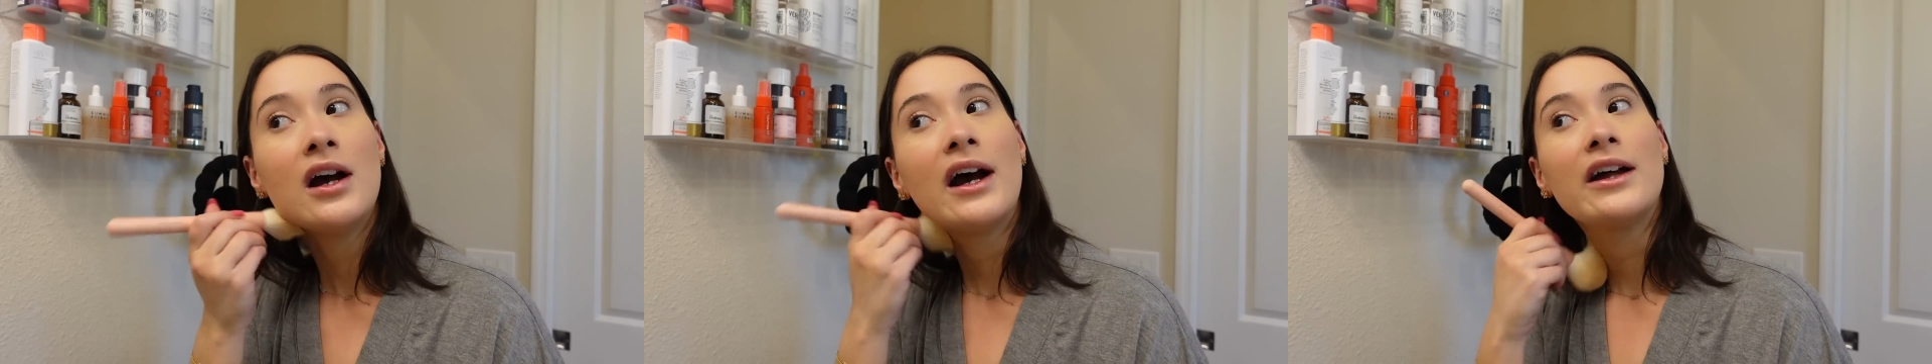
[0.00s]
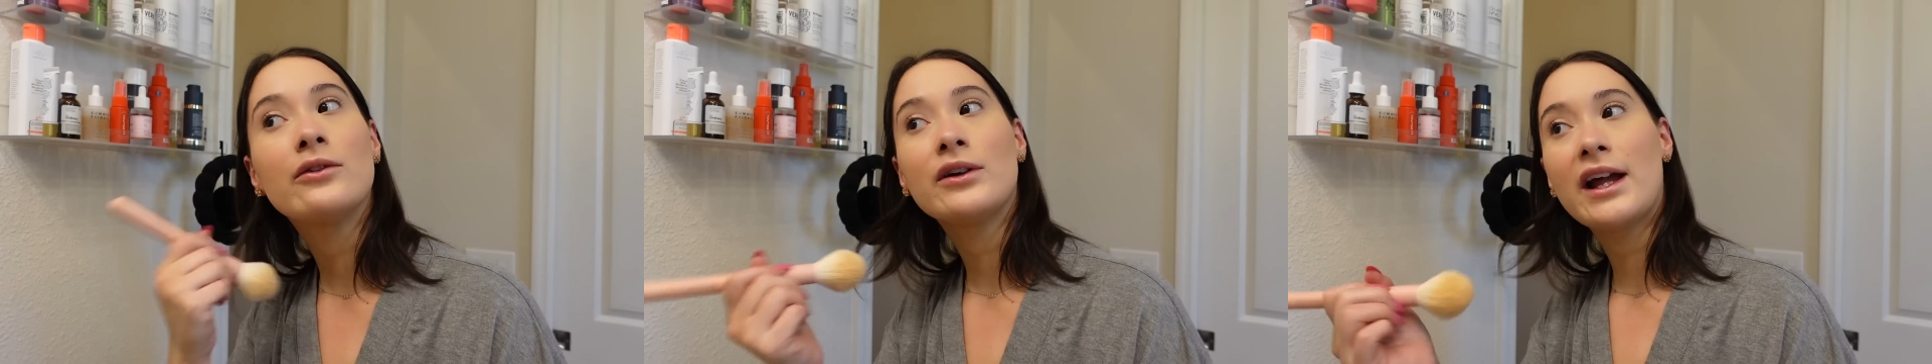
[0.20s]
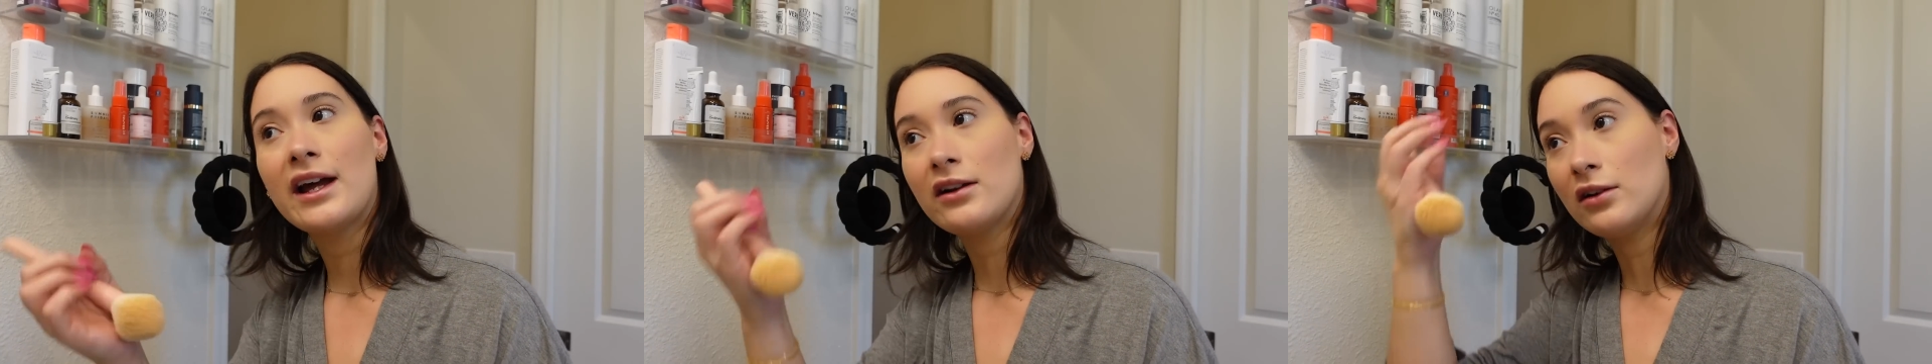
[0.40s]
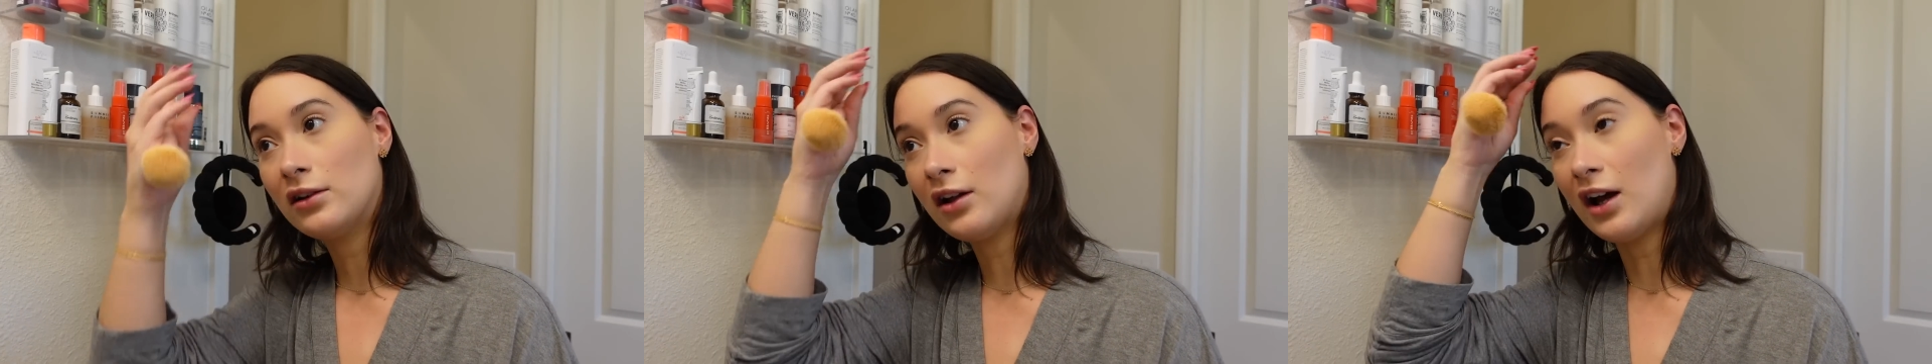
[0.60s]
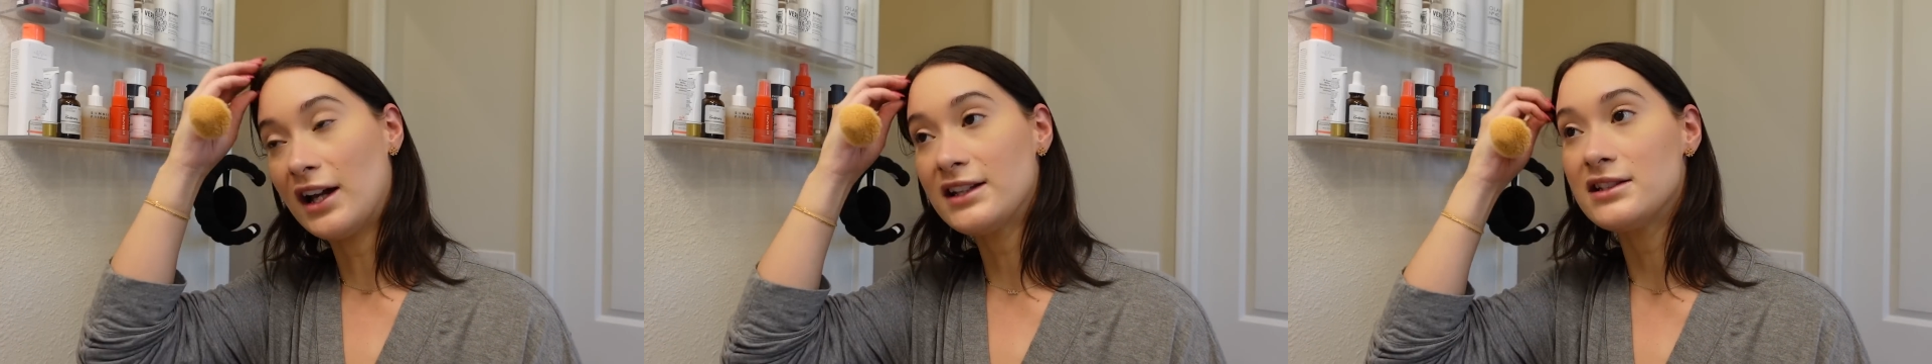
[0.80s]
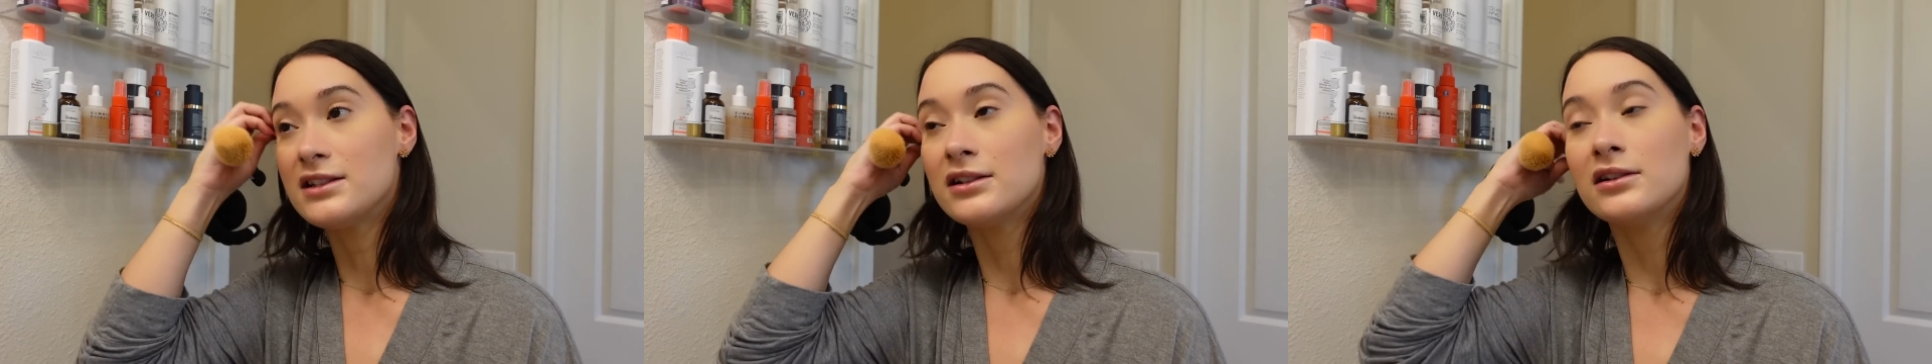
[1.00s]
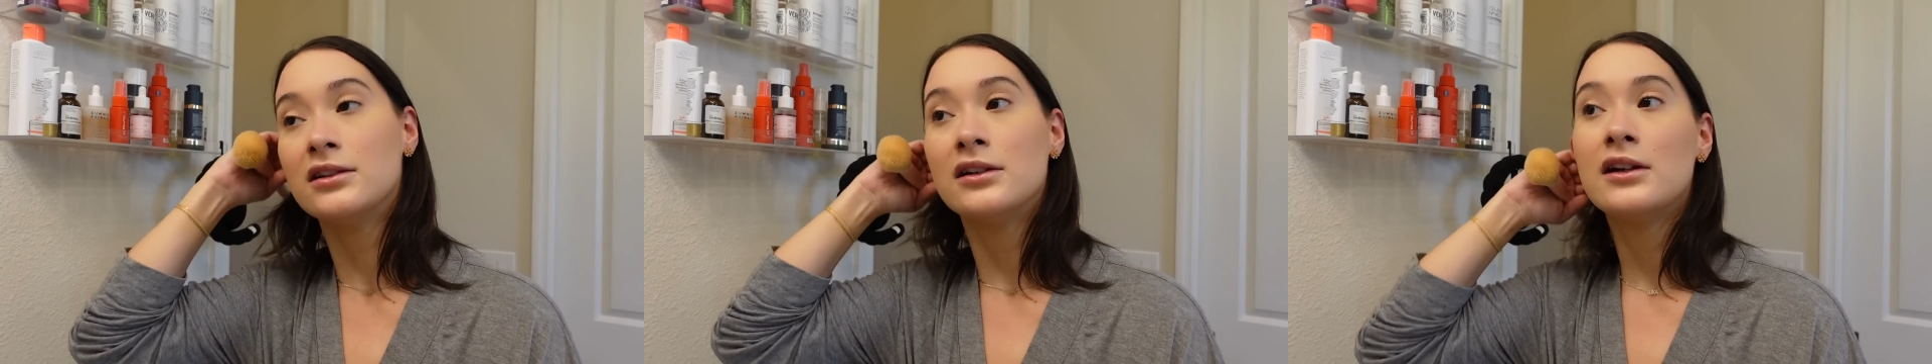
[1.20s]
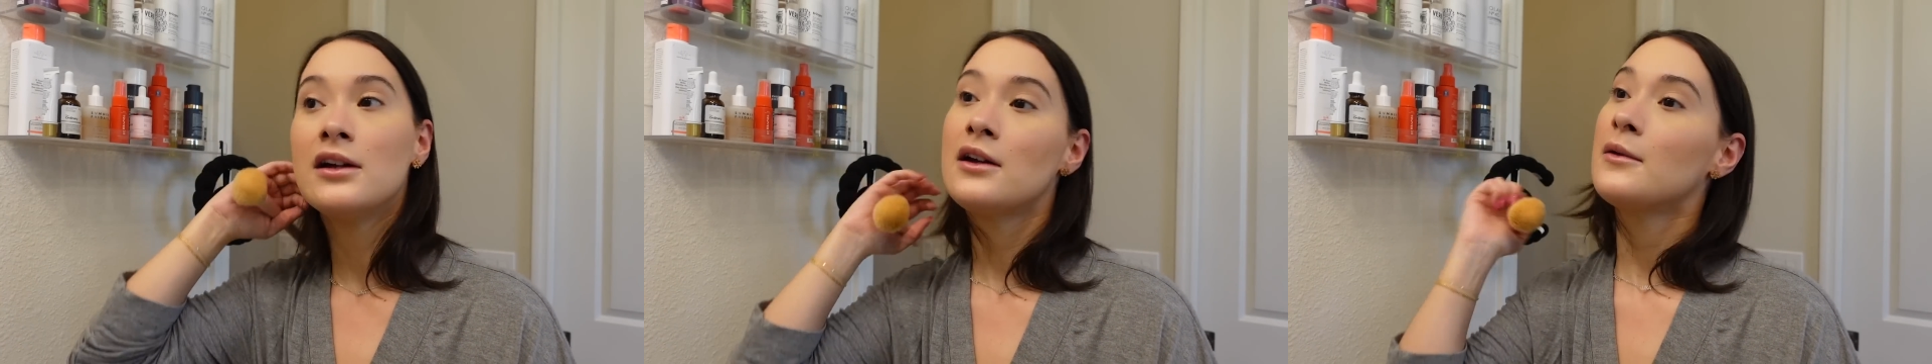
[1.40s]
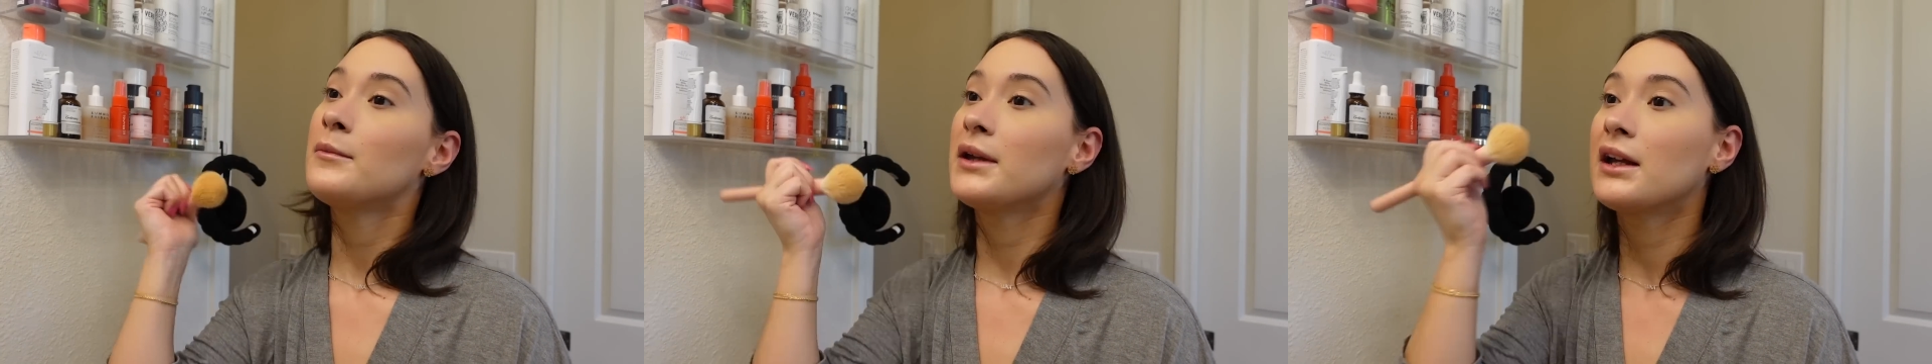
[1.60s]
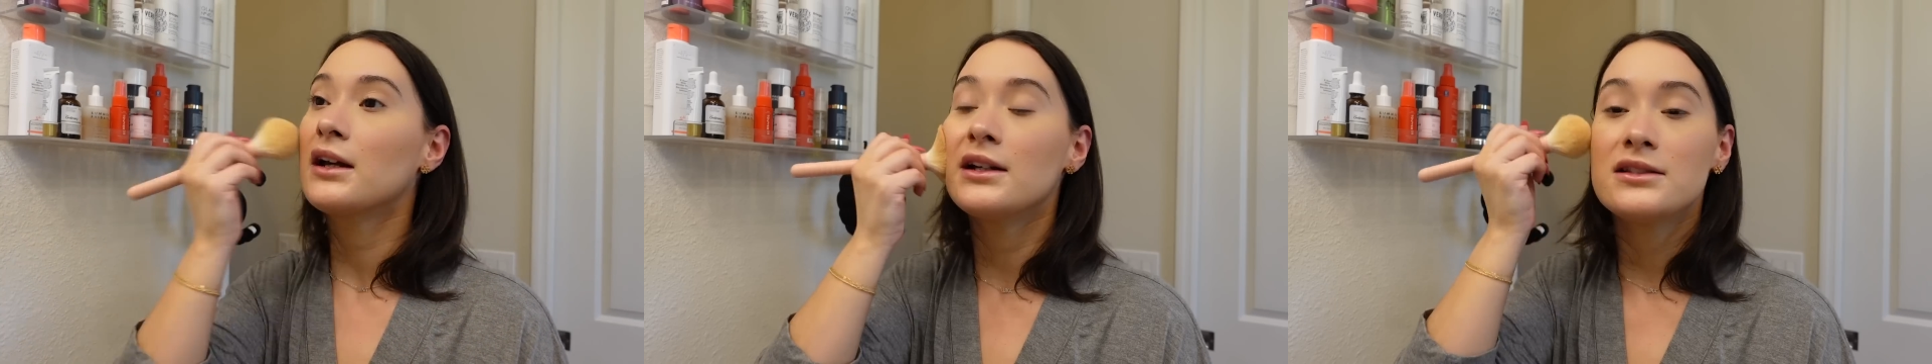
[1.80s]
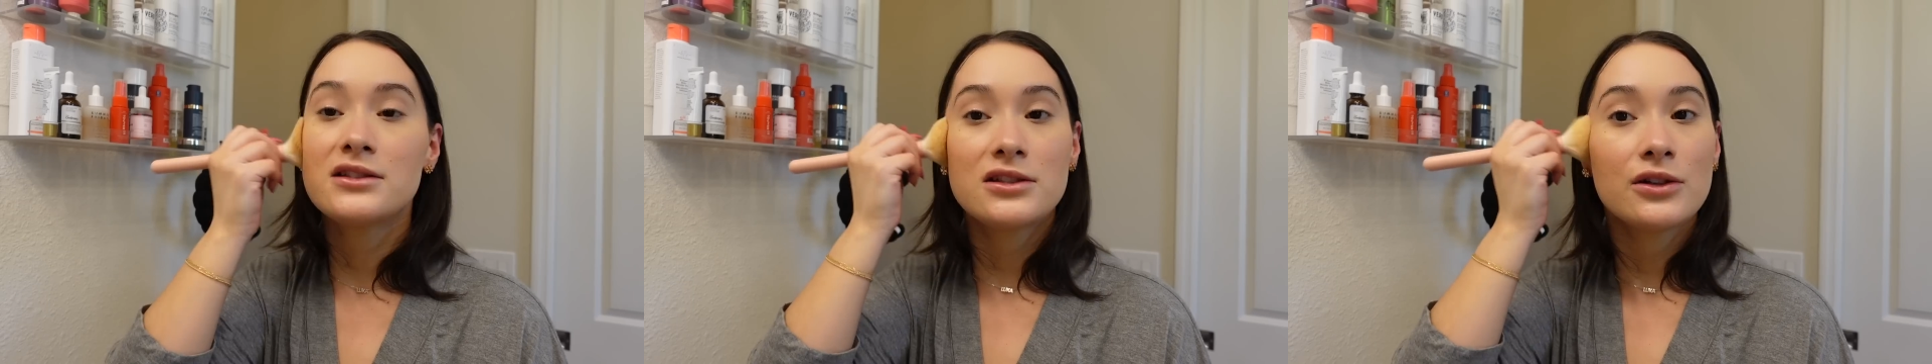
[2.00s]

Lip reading: I don't add a lot because